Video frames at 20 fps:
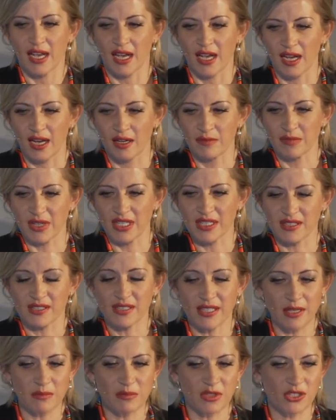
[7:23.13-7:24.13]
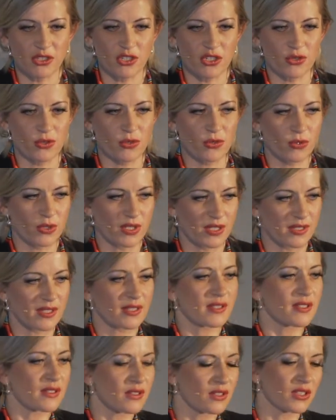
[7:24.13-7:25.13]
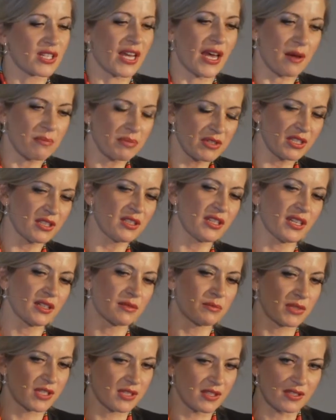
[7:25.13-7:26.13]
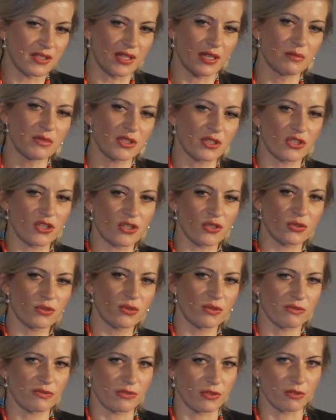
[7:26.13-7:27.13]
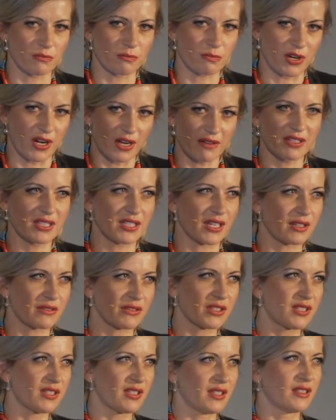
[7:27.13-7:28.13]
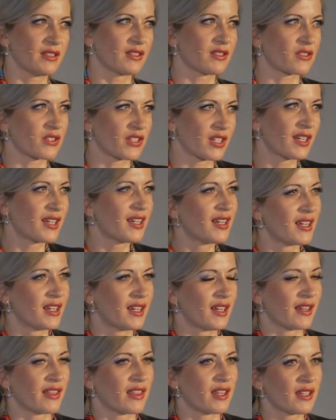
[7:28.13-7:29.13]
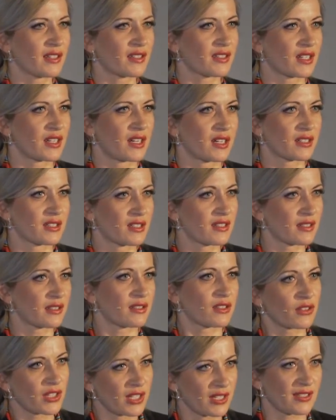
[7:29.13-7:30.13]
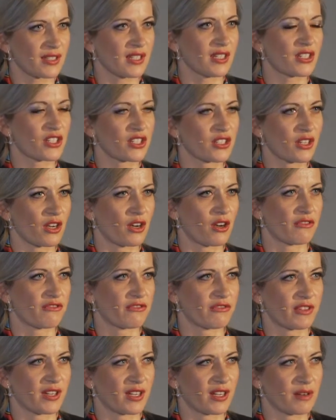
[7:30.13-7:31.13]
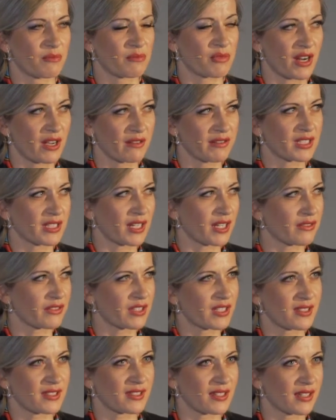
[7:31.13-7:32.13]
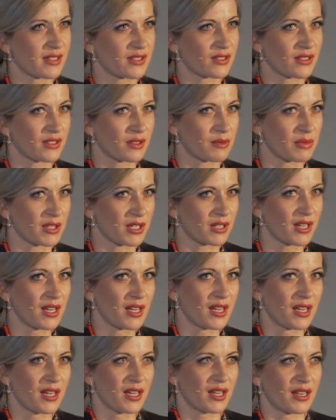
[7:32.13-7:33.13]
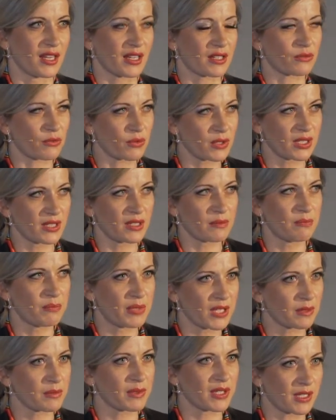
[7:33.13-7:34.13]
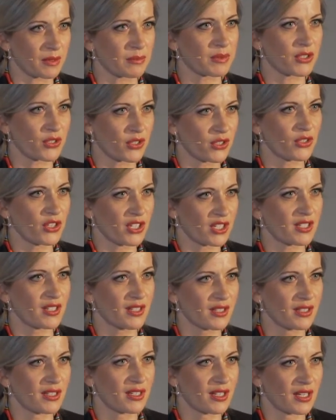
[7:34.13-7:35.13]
And the same is true, this is not happening yet, but the same is true for private equity industry. I think the tokenization of private equity, that's going to be like really big opportunity.